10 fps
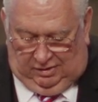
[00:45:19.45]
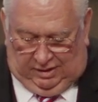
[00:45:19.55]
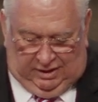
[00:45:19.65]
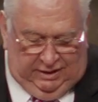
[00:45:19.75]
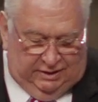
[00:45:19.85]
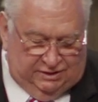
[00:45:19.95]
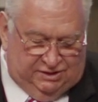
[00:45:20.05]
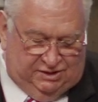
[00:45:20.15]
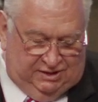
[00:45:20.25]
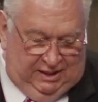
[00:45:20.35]
They need to
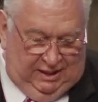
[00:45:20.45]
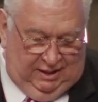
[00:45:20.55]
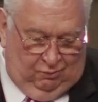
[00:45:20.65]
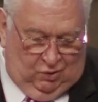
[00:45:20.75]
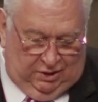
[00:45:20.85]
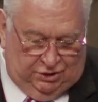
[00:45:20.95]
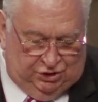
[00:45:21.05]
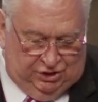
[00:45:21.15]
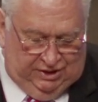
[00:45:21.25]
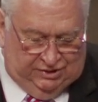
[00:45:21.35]
see what
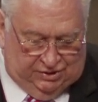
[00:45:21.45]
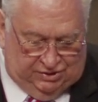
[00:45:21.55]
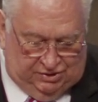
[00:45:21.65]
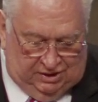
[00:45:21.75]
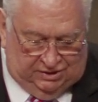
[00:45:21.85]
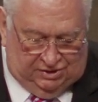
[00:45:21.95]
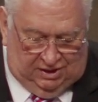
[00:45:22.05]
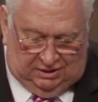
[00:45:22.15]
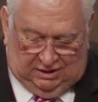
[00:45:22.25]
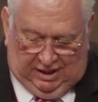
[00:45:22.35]
Jesus does
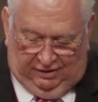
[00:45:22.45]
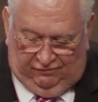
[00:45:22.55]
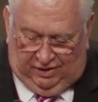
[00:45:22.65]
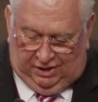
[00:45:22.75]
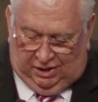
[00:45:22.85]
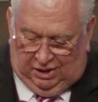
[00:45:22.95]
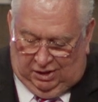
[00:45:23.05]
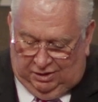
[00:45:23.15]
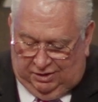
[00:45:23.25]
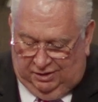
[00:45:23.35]
in a life, in a
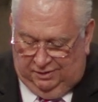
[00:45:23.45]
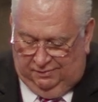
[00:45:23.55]
heart.